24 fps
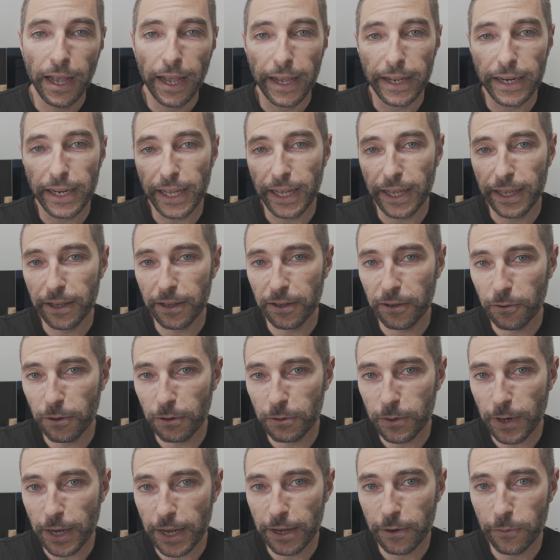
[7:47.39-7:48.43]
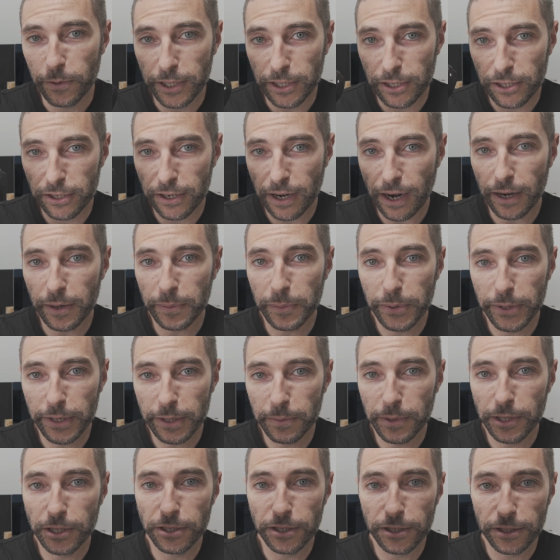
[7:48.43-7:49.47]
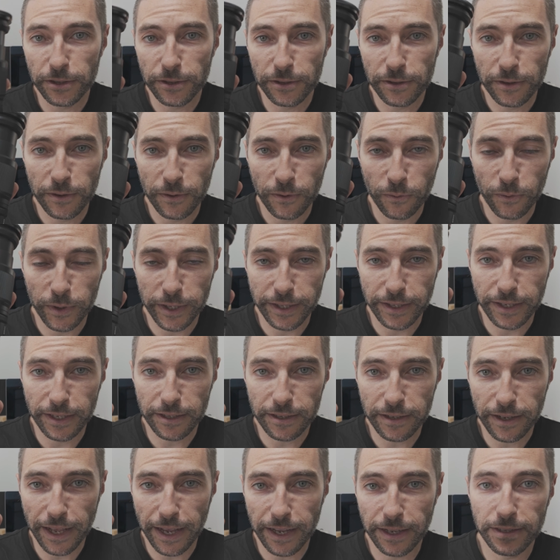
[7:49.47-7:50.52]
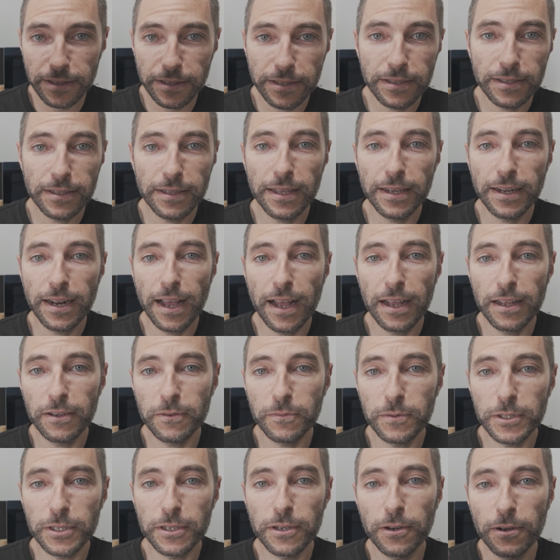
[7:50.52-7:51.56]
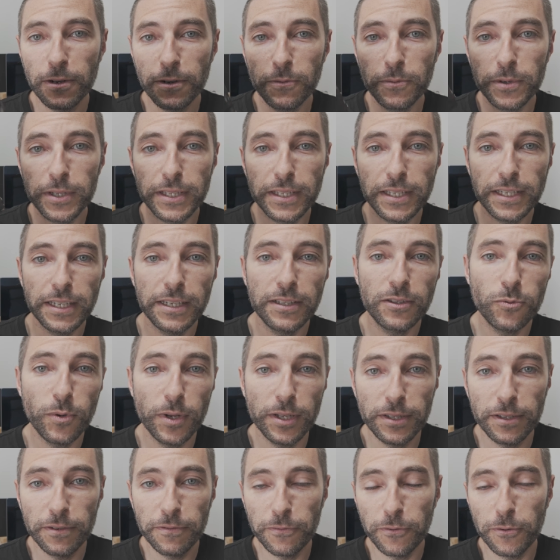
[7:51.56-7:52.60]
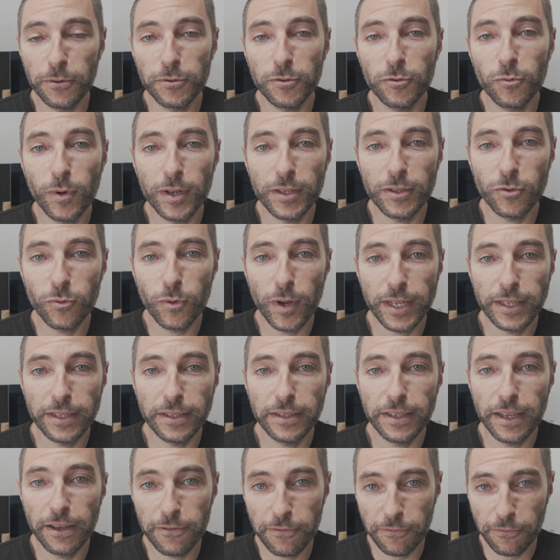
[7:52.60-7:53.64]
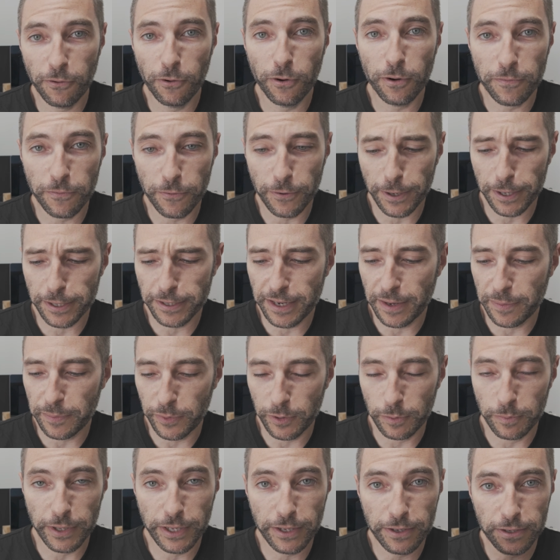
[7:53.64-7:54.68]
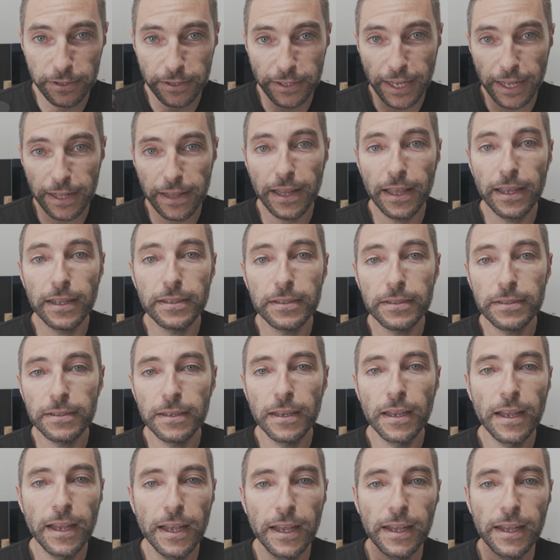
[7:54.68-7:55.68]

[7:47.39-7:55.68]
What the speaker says: and I can go away with sharper images with this lens that I would go with the 24 to 120 f4, for example, because that lens